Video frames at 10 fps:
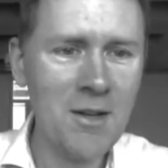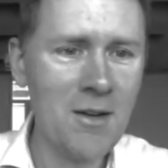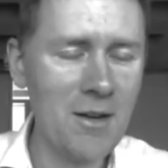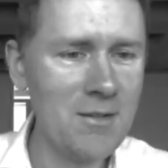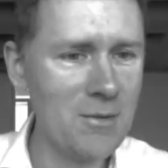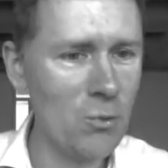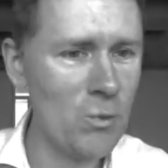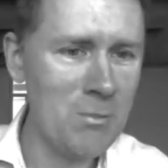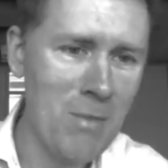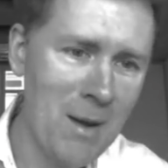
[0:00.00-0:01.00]
And so
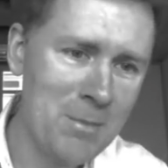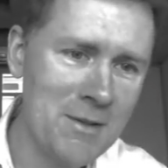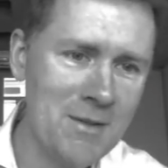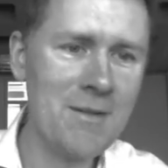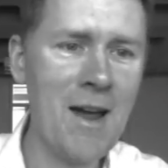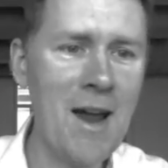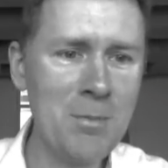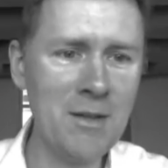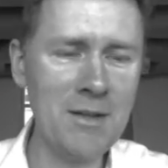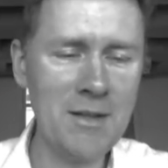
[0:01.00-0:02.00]
we map it
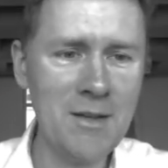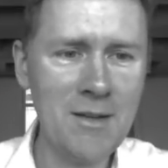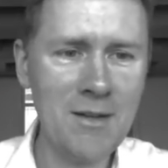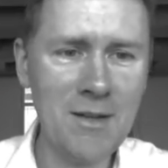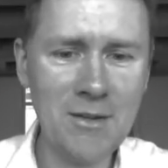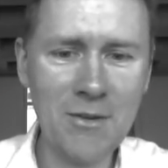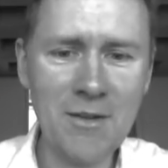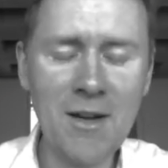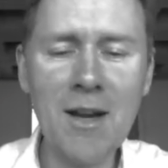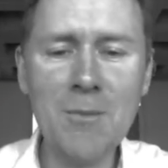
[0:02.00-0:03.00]
happily into the
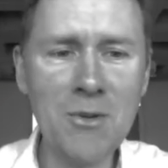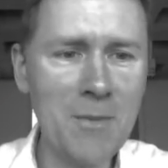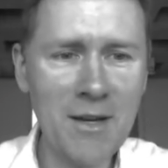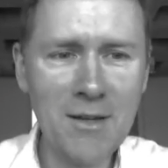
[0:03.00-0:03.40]
time domain